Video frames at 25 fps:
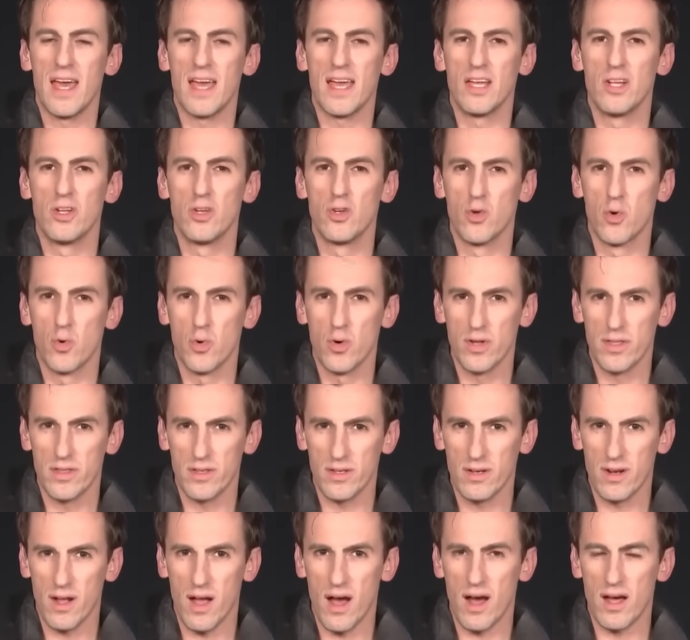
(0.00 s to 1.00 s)
in
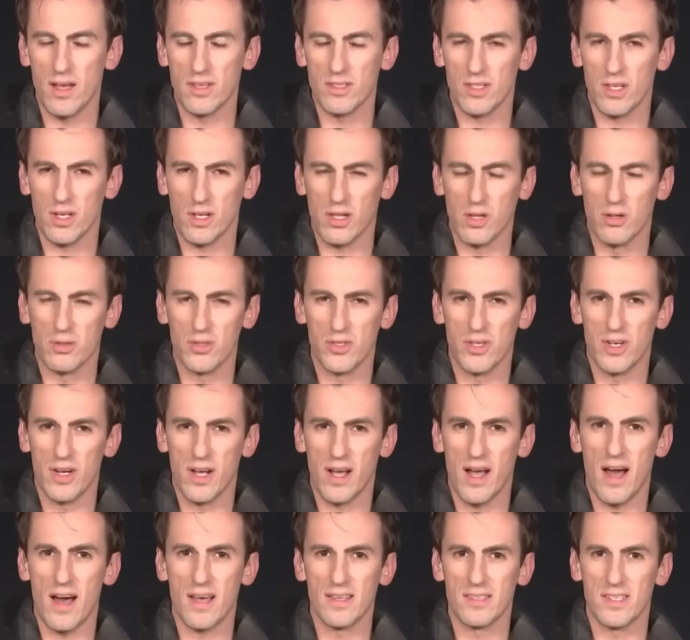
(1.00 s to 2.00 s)
northern Gaza, closer to
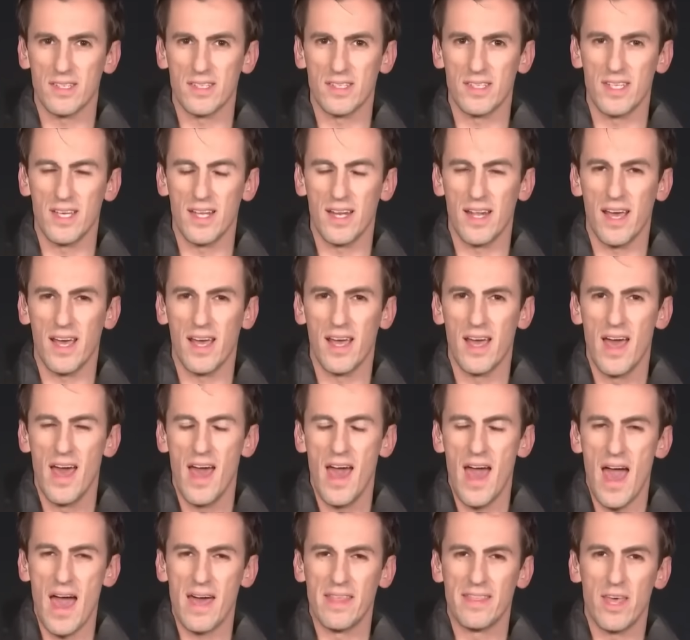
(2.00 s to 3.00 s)
Gaza City,
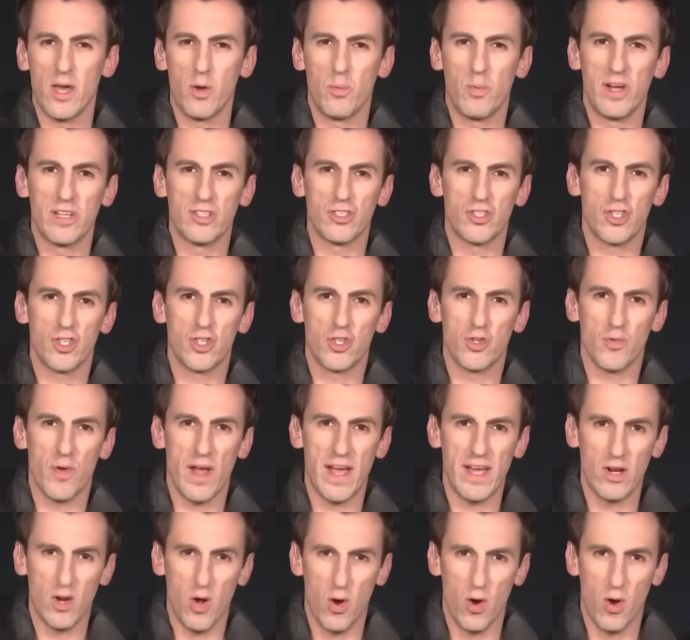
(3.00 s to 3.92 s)
and they went straight